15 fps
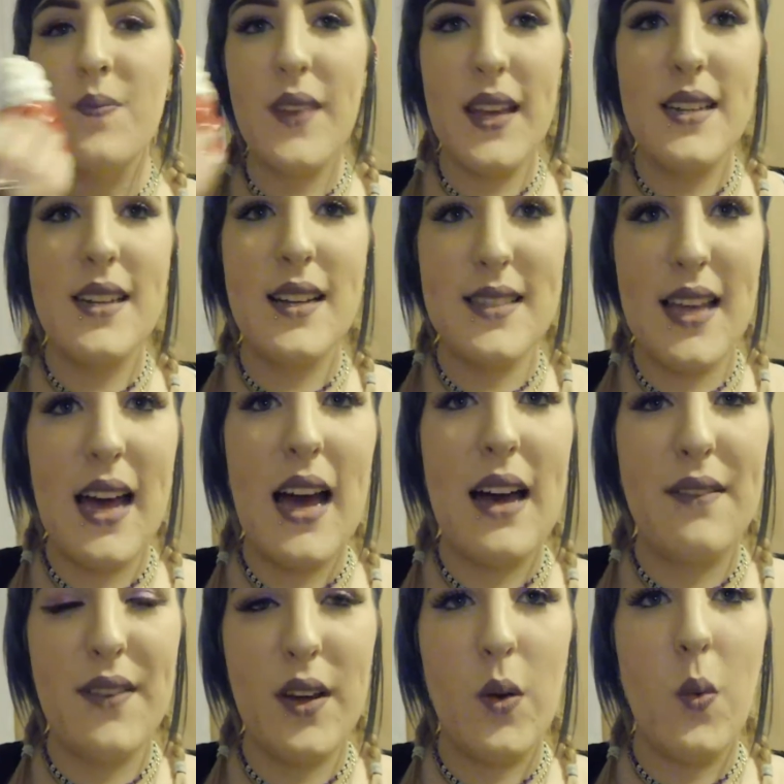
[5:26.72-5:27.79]
It does
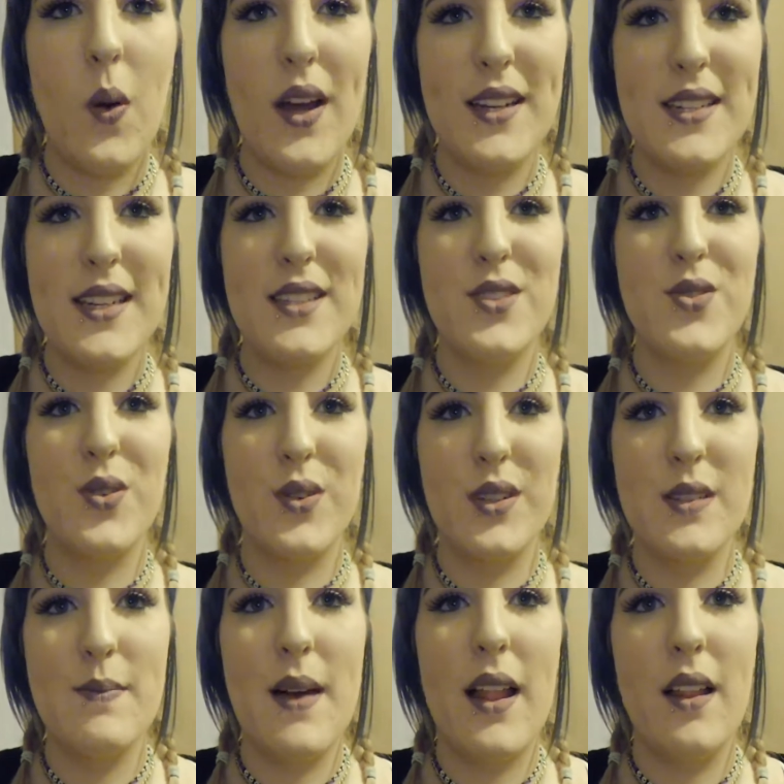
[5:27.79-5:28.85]
have quite a strong
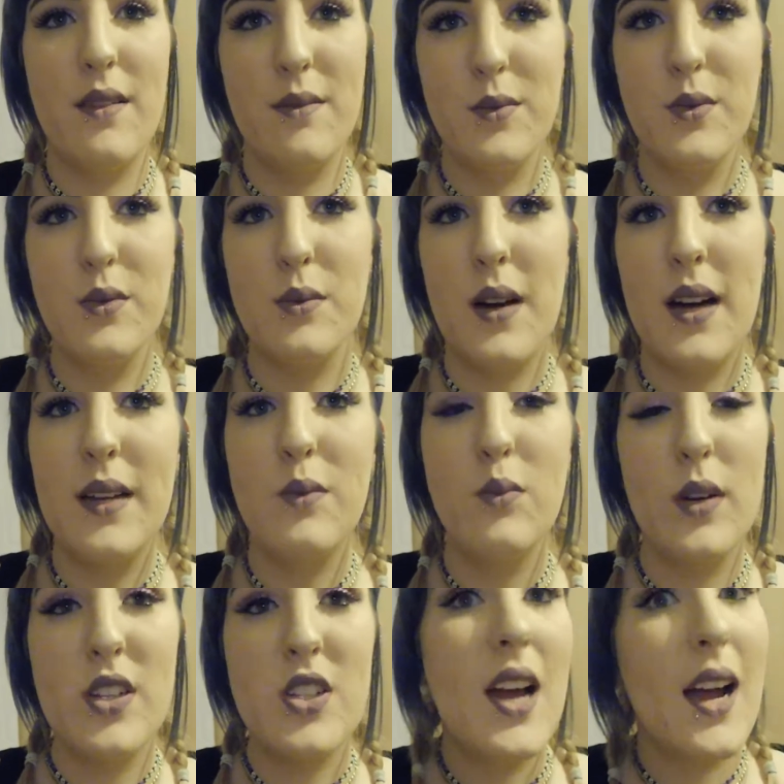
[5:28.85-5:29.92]
smell of mulled wine,
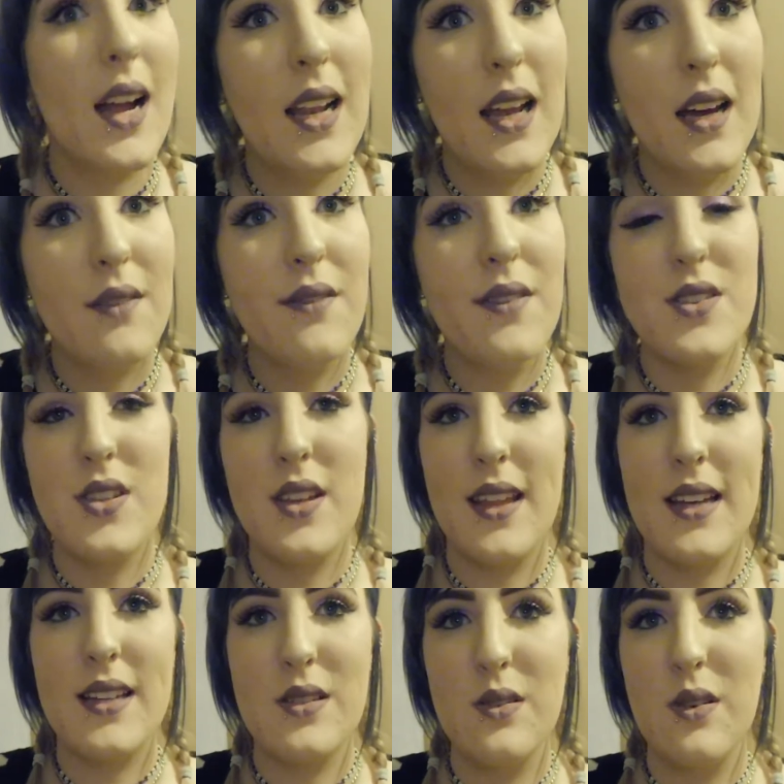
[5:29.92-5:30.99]
which I love, so
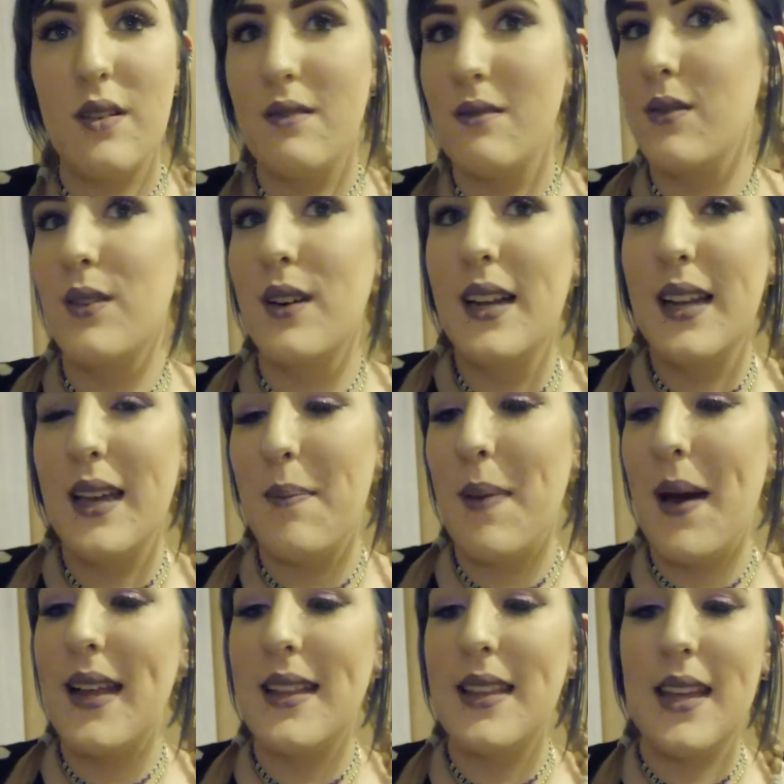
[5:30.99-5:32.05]
that's not really a
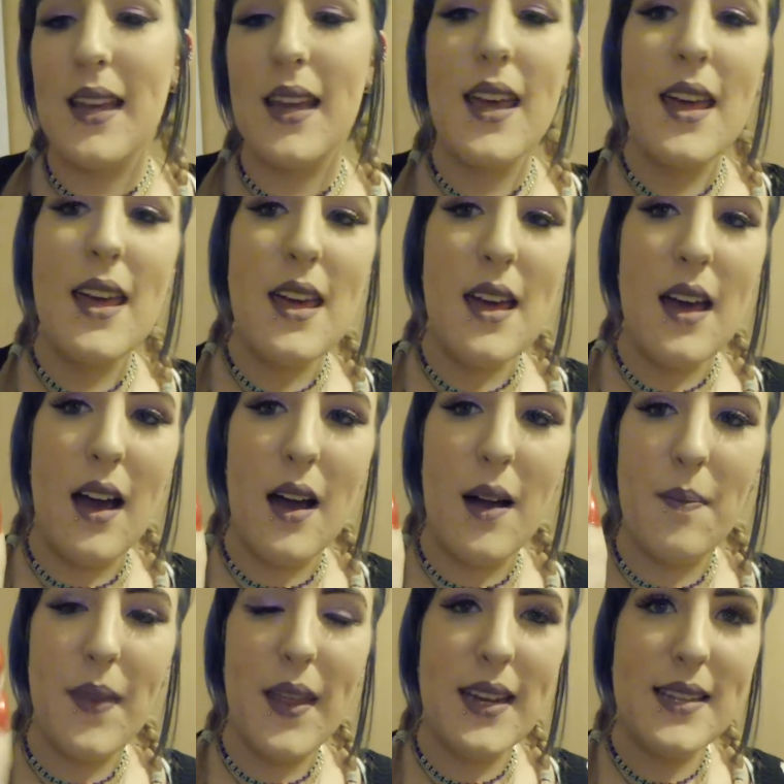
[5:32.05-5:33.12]
bad thing.
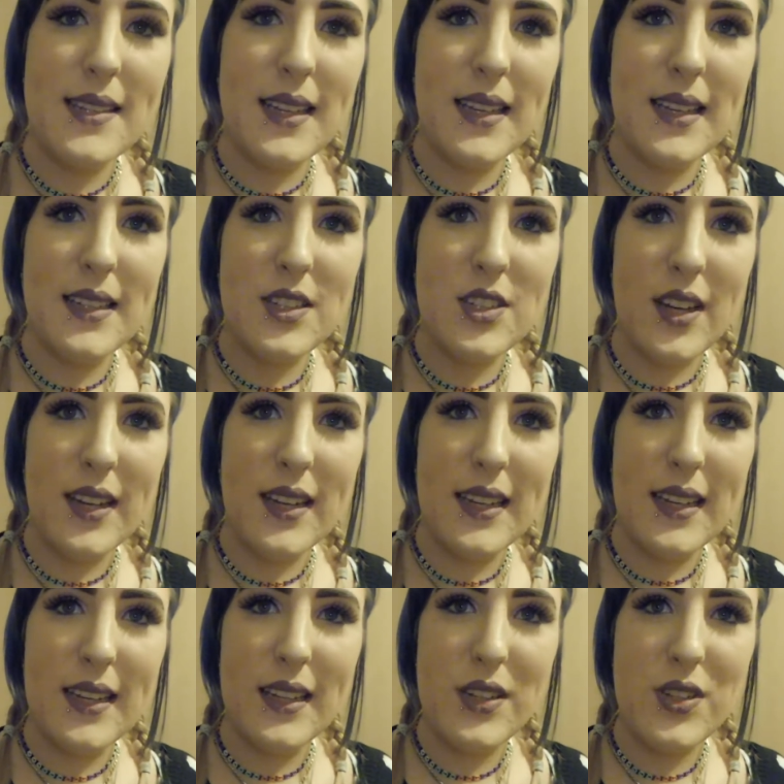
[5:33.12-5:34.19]
And it's like
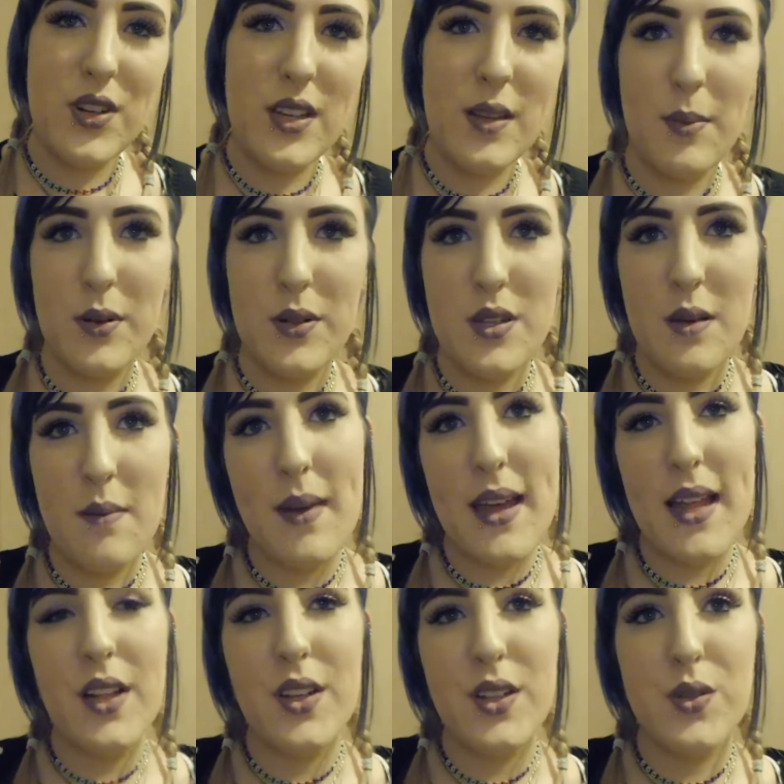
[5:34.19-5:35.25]
shining glittery at the bottom.
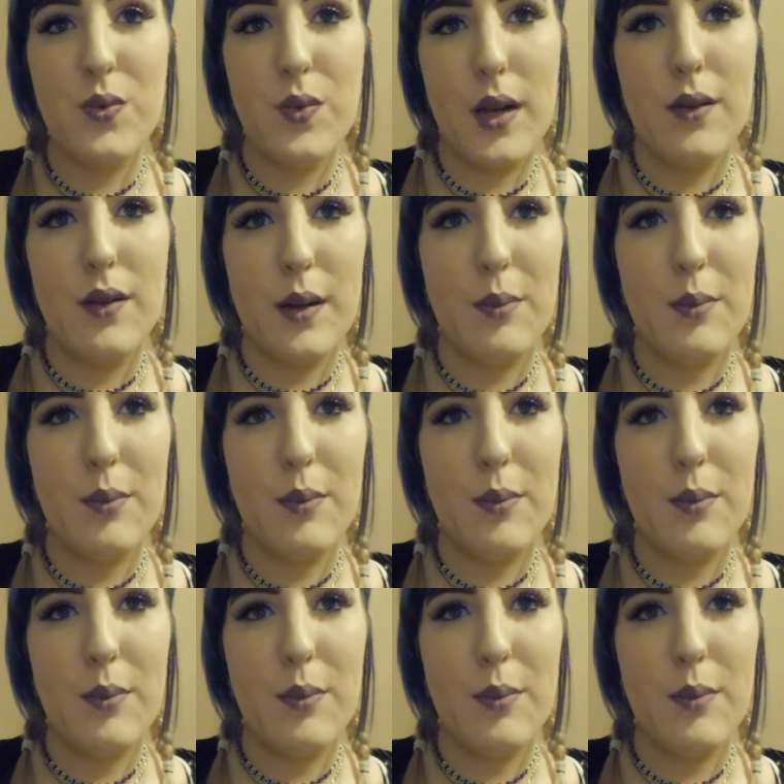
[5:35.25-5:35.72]
It looks really, really